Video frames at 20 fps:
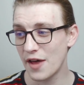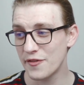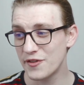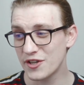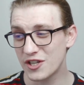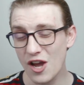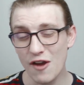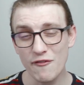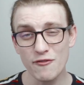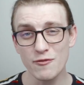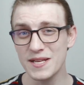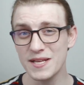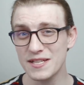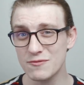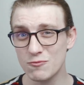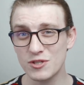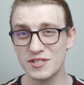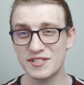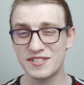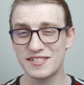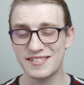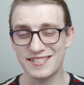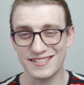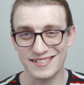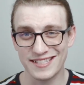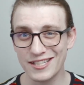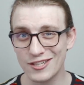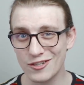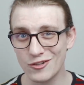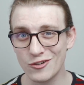the government was
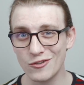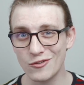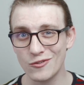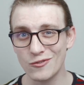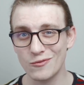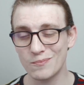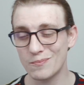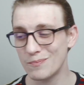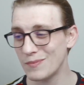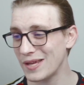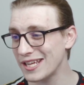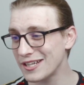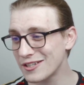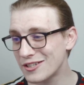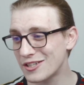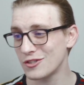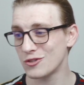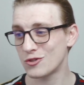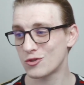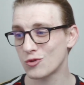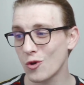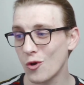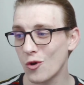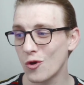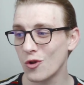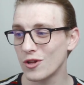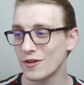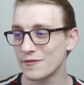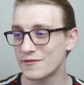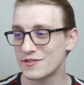still in
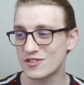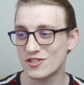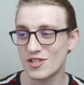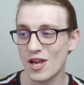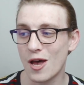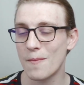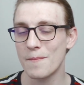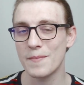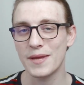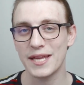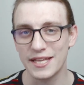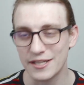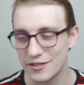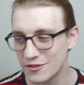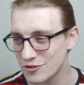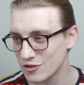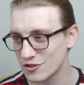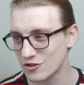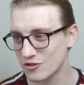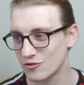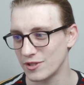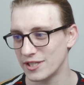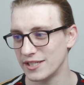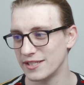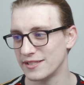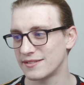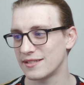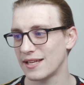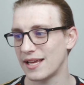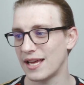control of some industries,